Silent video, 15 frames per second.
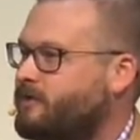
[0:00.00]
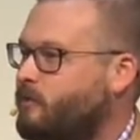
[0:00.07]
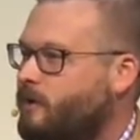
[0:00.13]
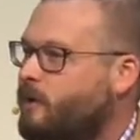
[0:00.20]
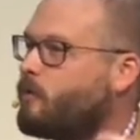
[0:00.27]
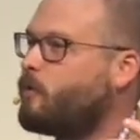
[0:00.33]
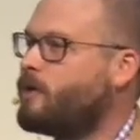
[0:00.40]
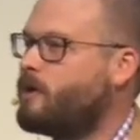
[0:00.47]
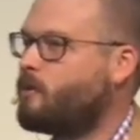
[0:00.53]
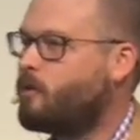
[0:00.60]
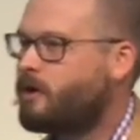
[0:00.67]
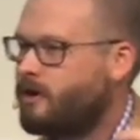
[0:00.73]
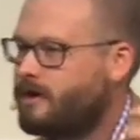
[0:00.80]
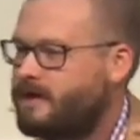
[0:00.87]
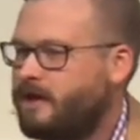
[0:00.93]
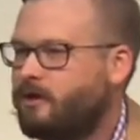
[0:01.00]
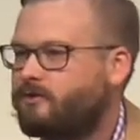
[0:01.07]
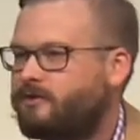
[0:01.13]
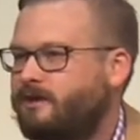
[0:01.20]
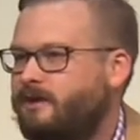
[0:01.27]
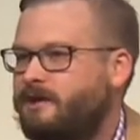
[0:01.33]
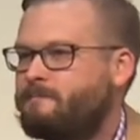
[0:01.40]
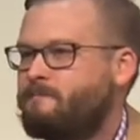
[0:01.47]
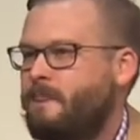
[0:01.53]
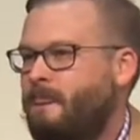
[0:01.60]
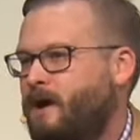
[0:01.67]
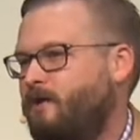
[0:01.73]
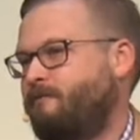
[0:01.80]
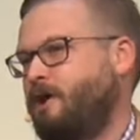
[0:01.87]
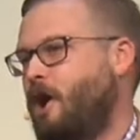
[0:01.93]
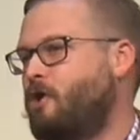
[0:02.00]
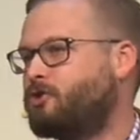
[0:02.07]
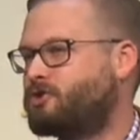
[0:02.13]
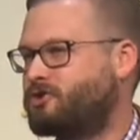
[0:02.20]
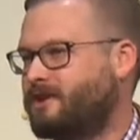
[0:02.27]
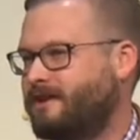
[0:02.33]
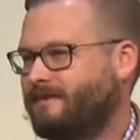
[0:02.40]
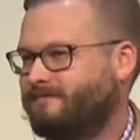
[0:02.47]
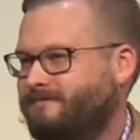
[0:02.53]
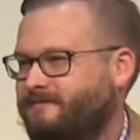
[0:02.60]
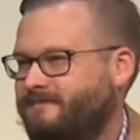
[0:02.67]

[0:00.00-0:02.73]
We're, we're, we're guilty of coasting,